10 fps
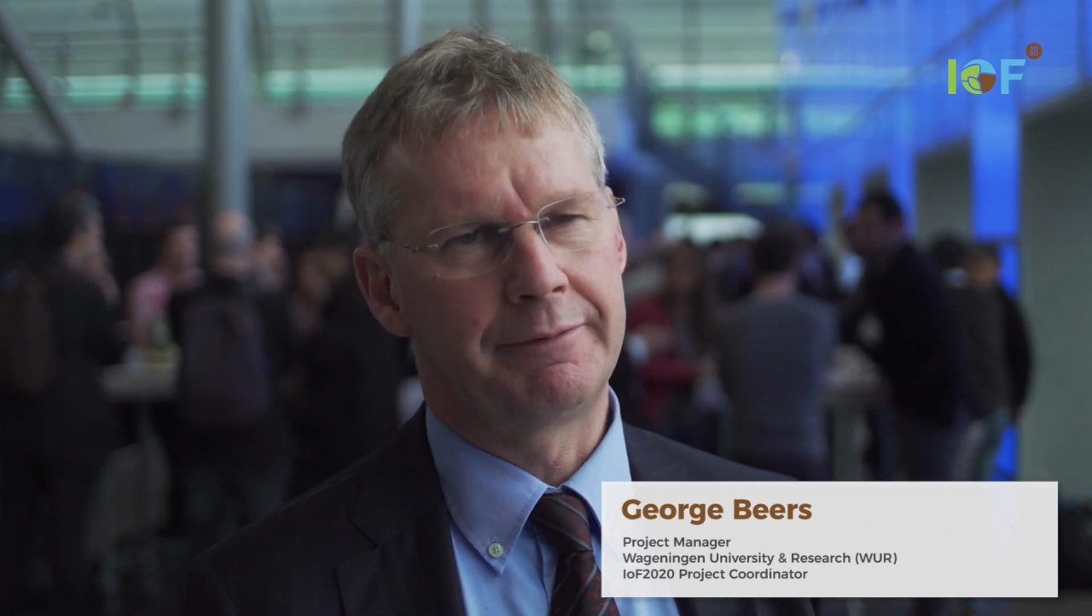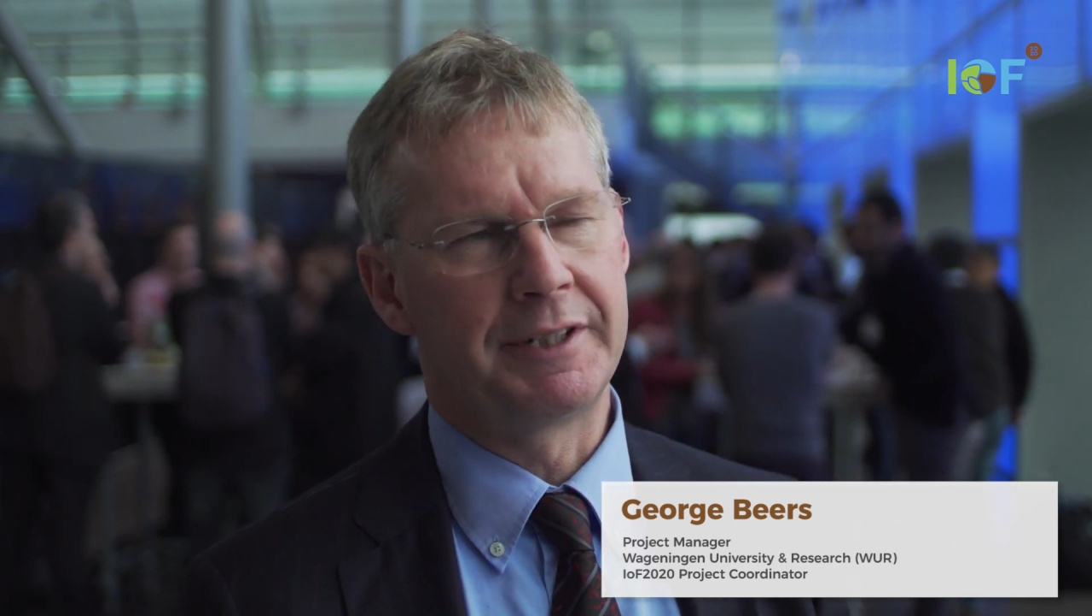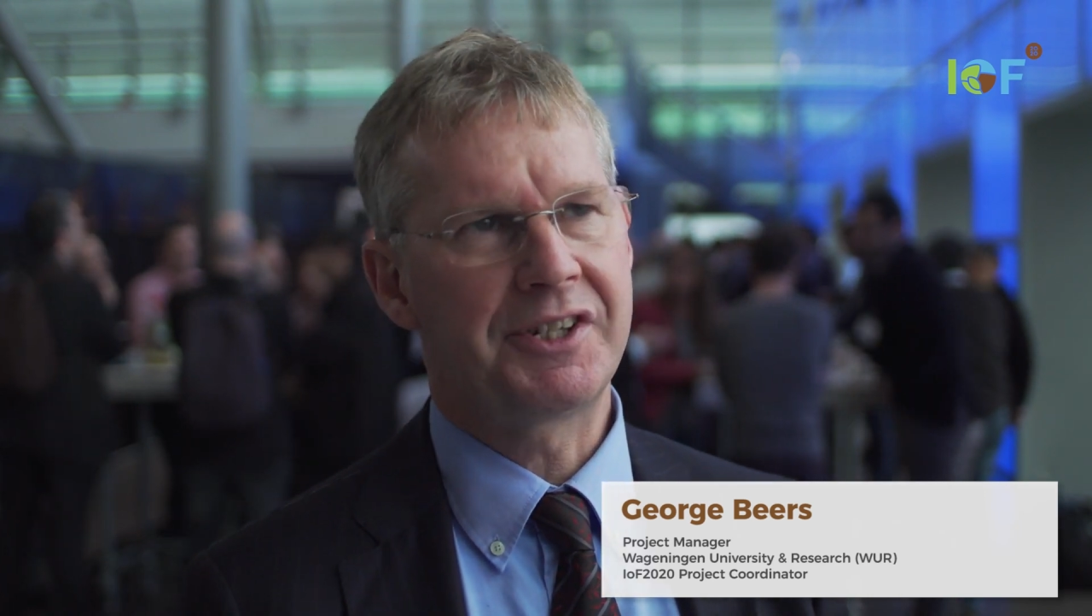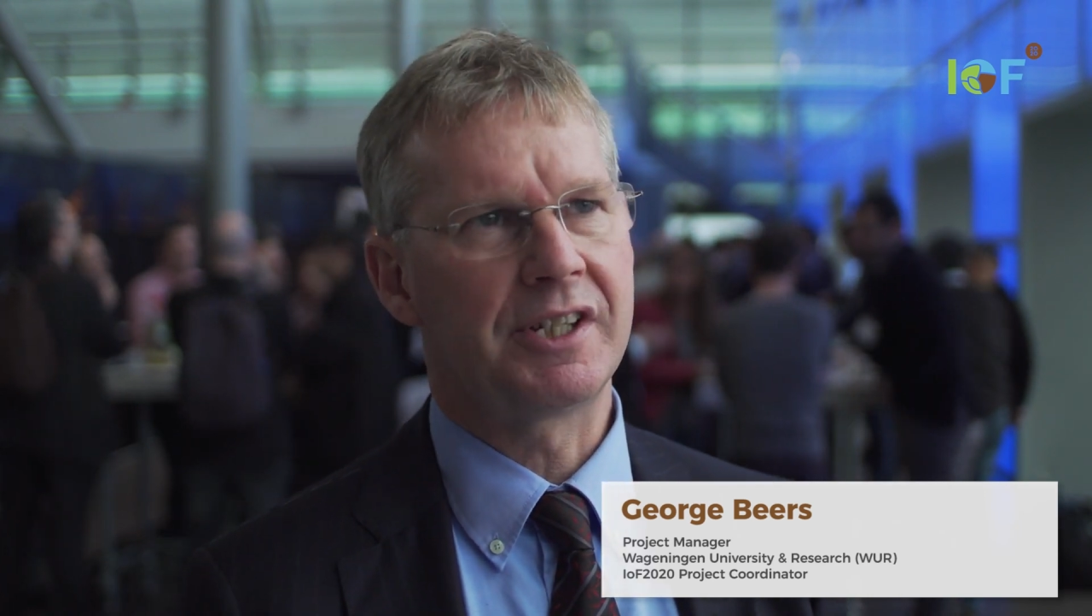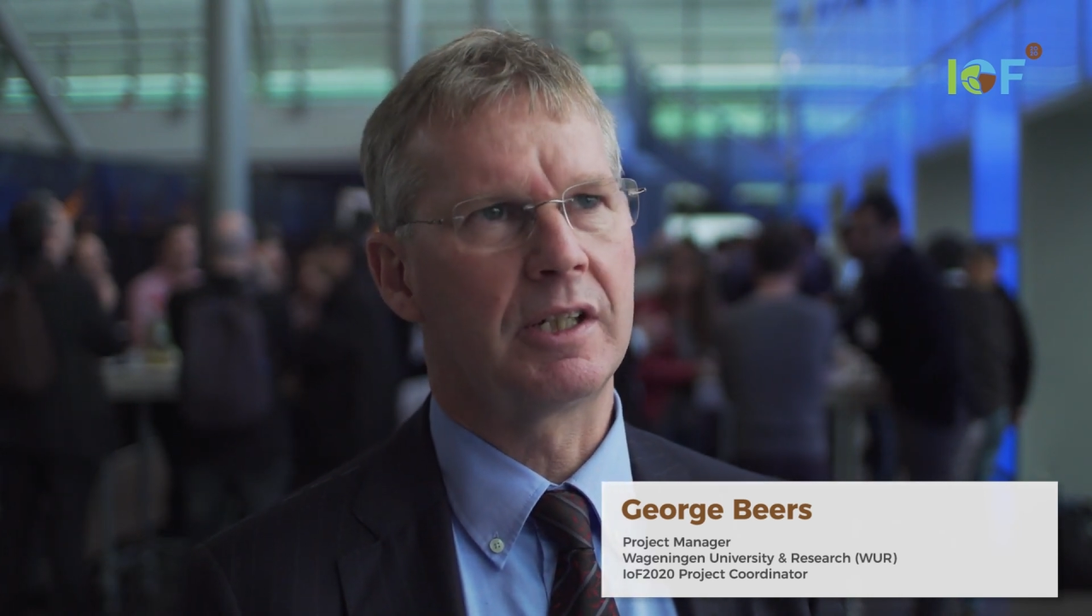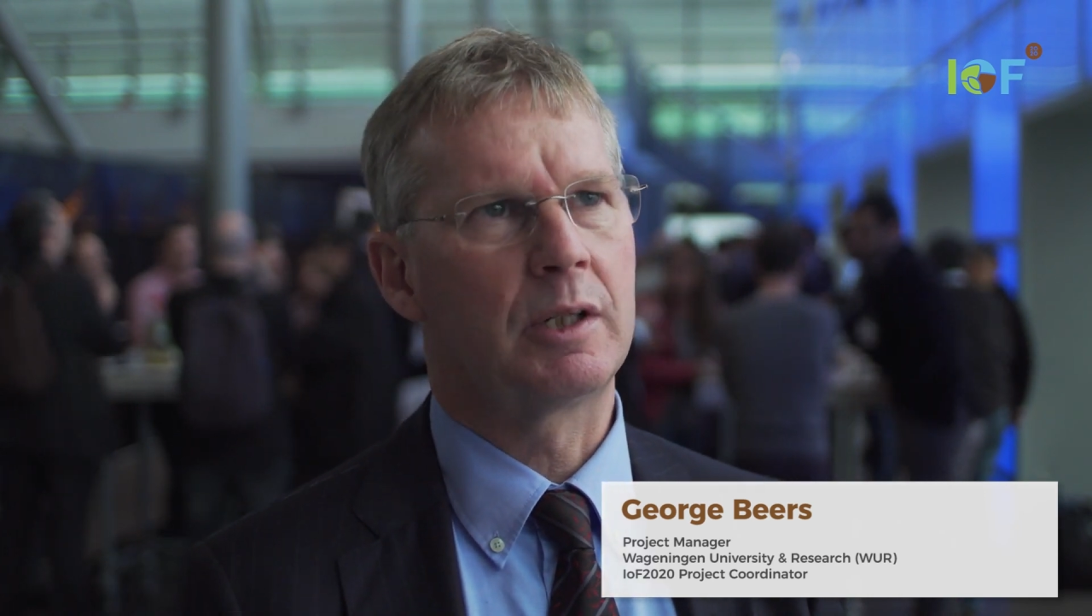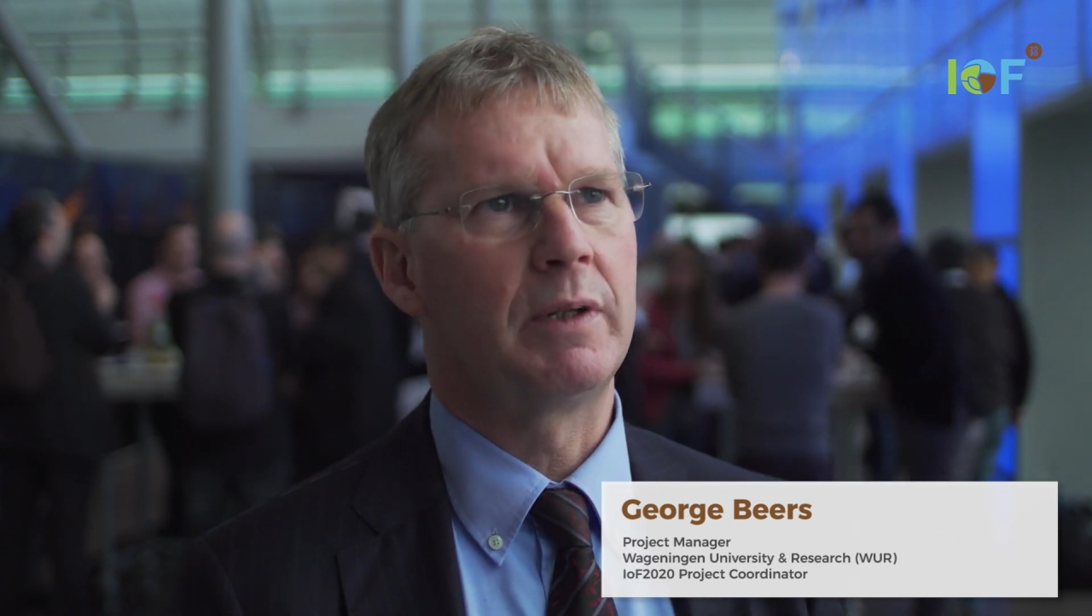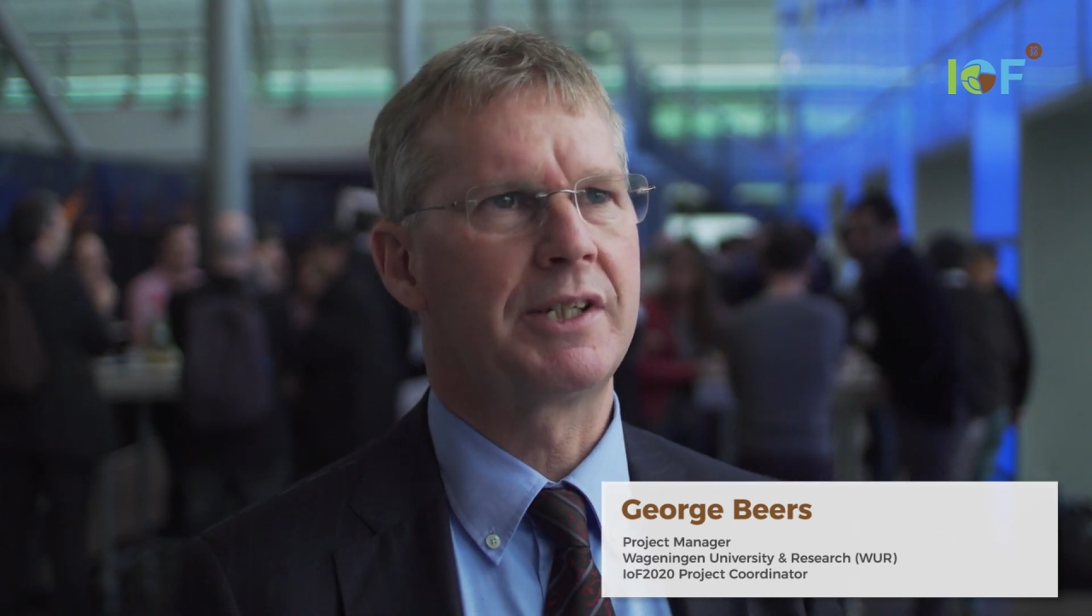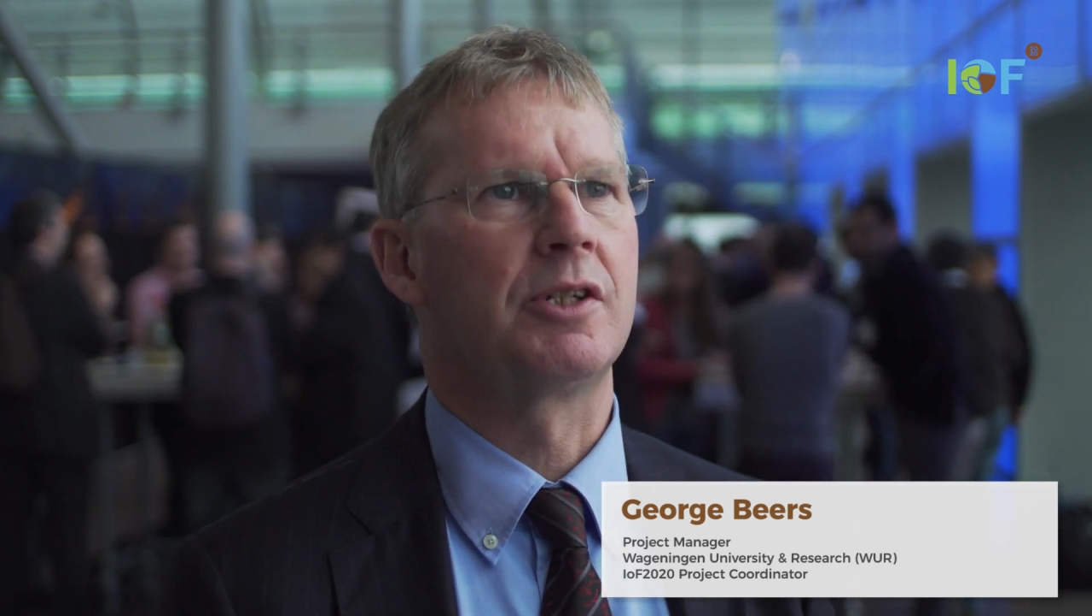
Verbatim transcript: facing quite